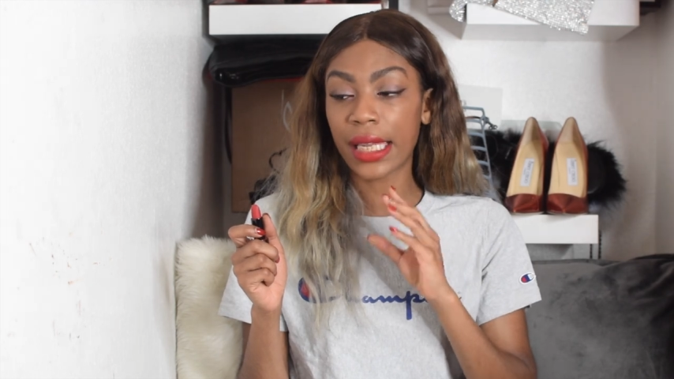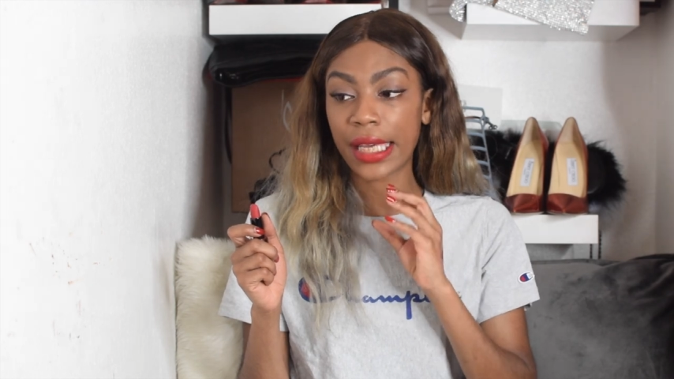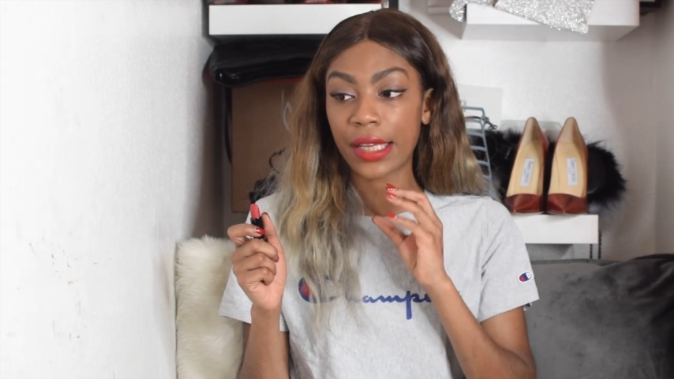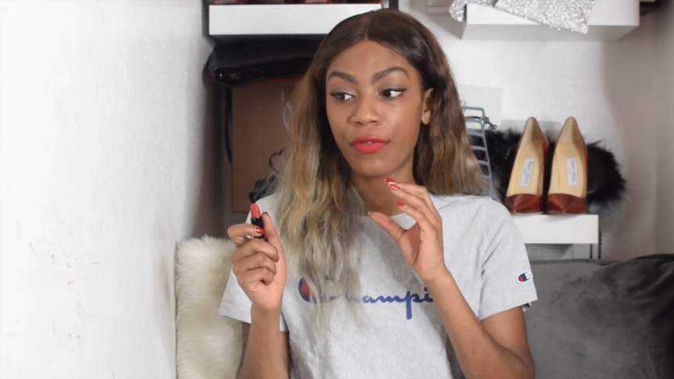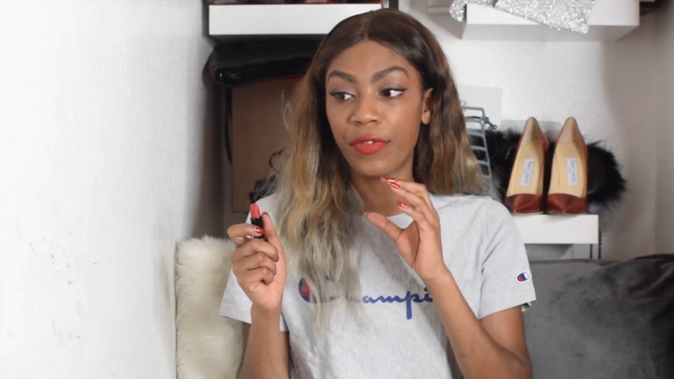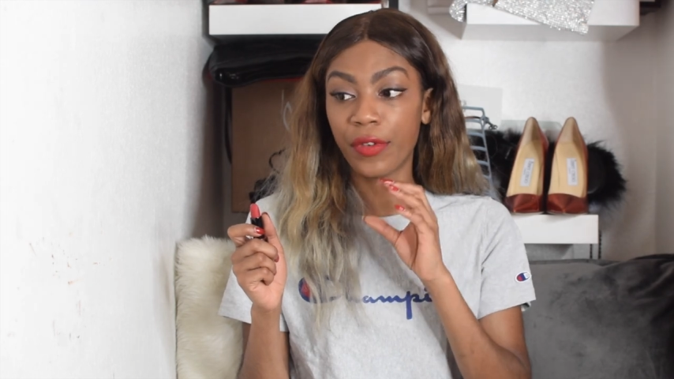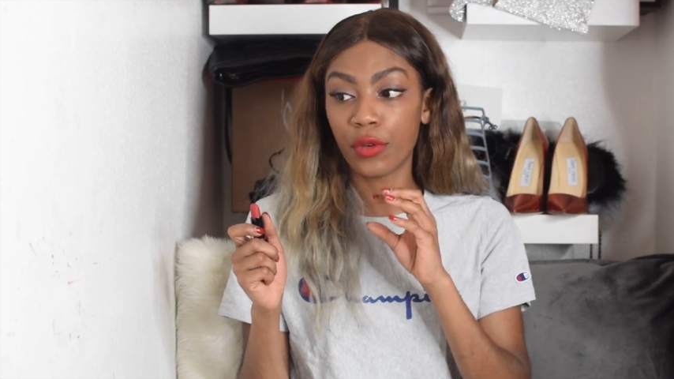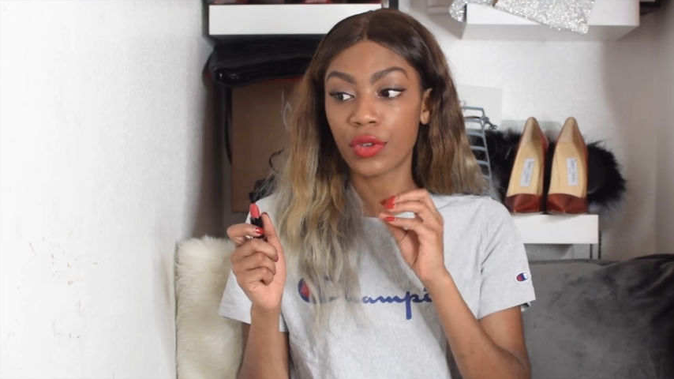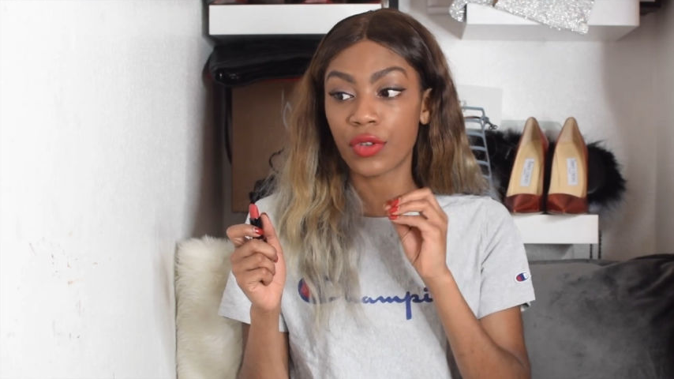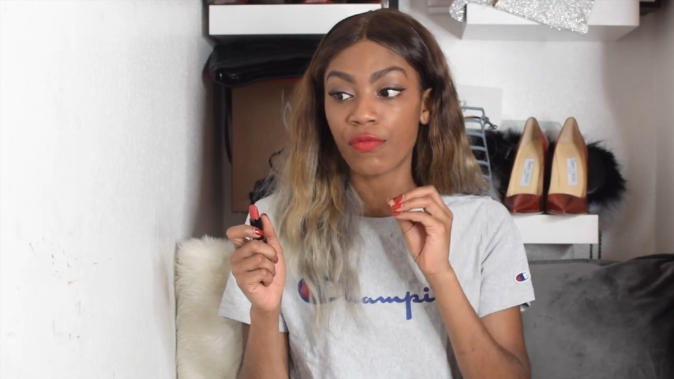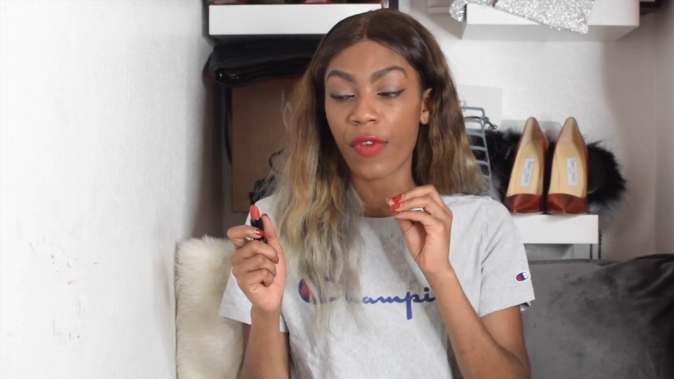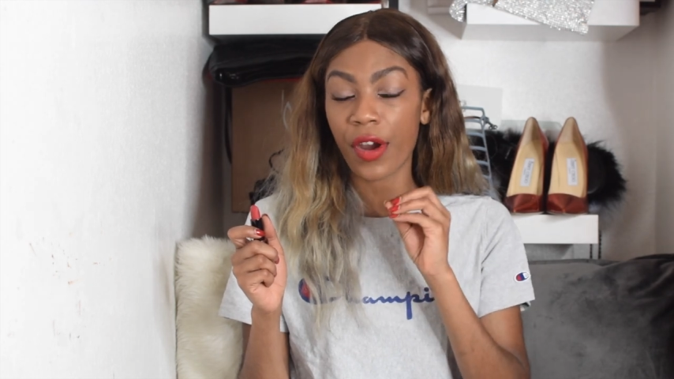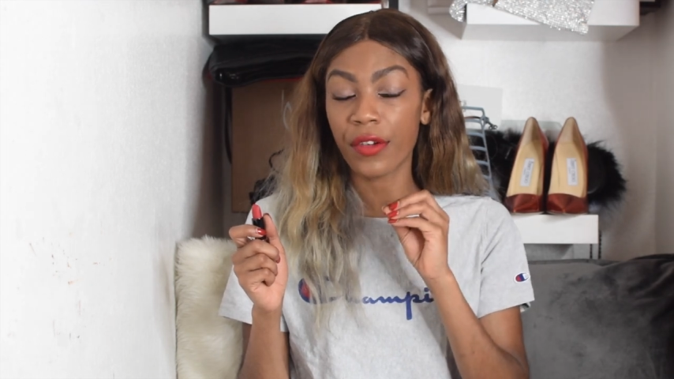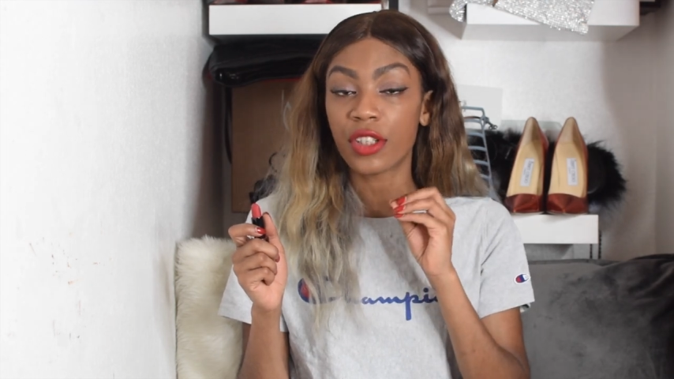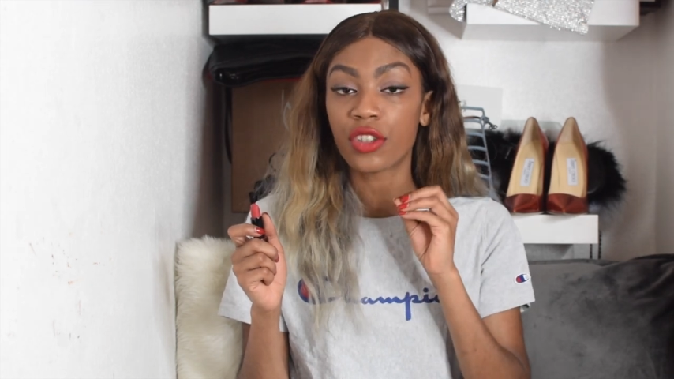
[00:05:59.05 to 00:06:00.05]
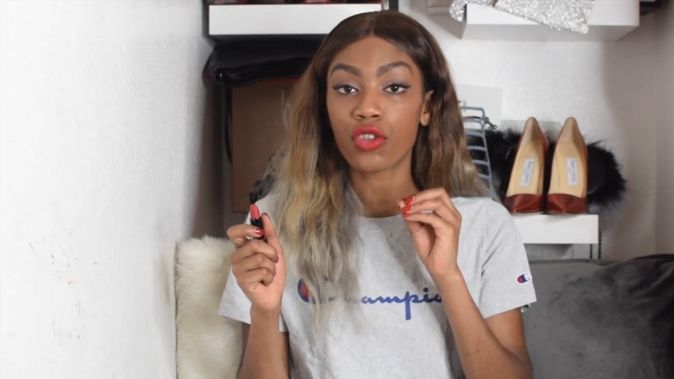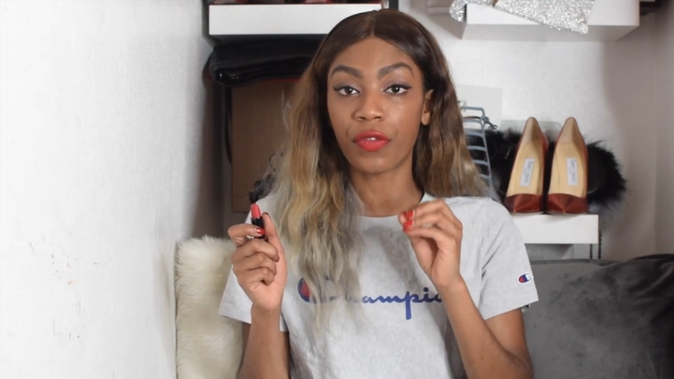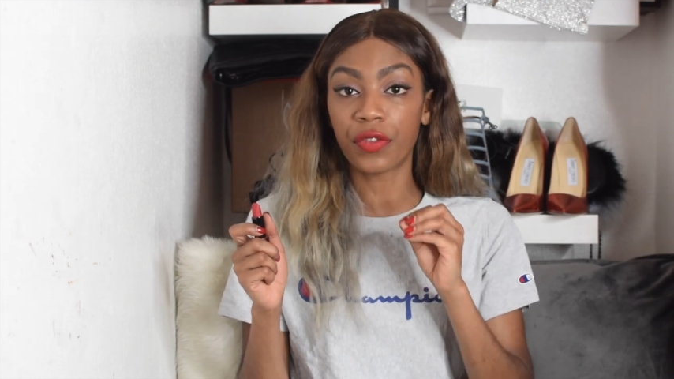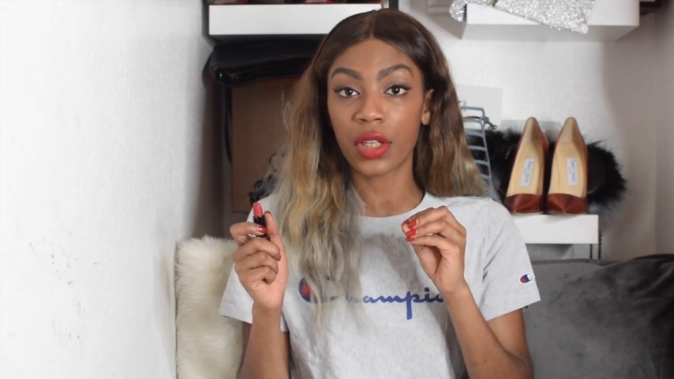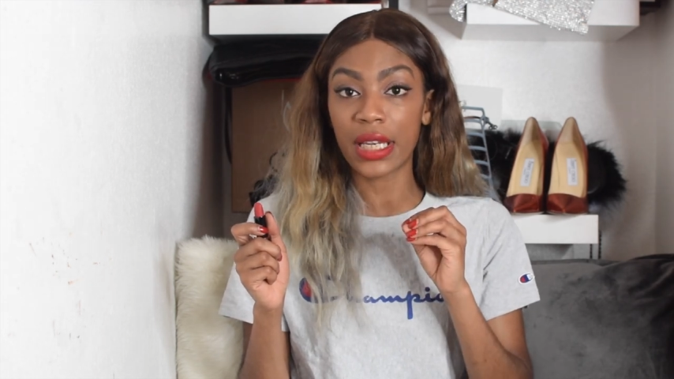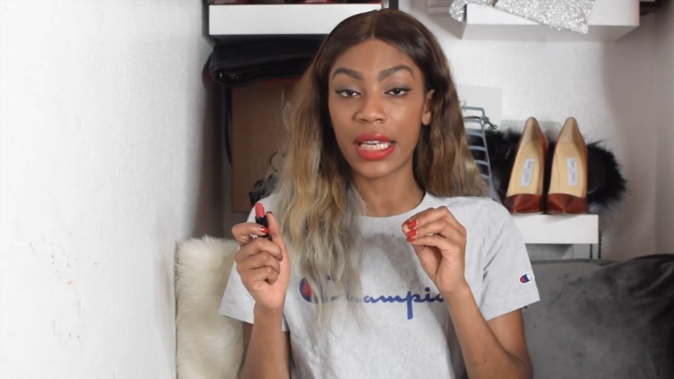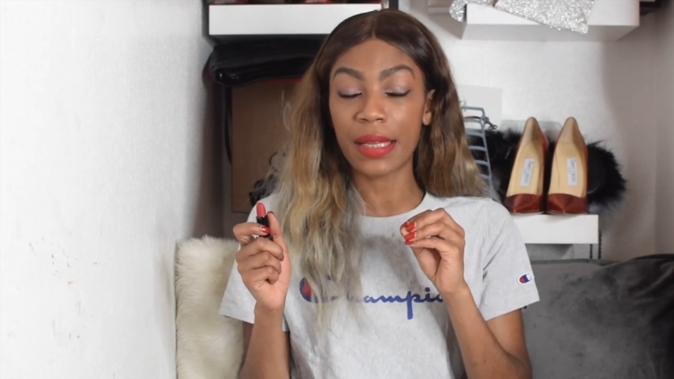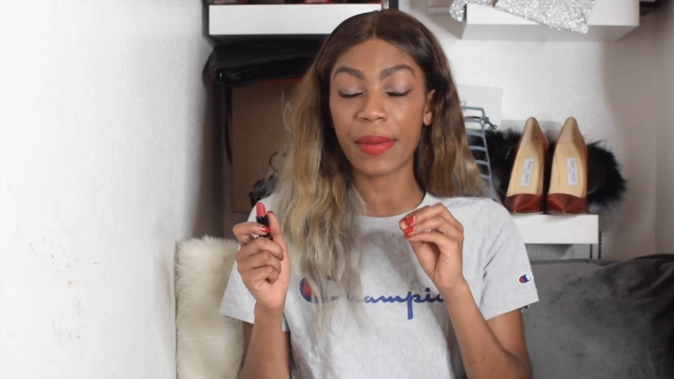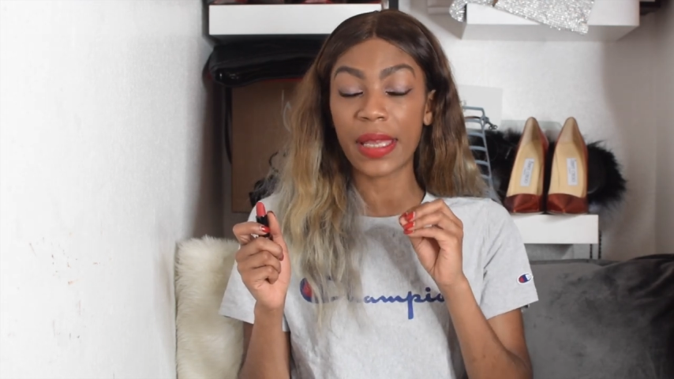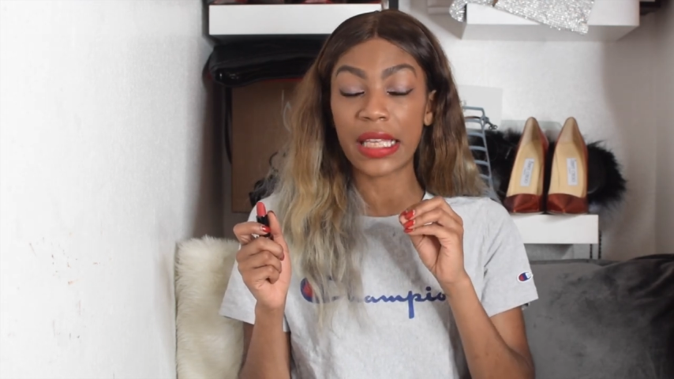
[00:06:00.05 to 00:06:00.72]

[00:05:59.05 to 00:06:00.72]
Like, it feels very soft on the lip.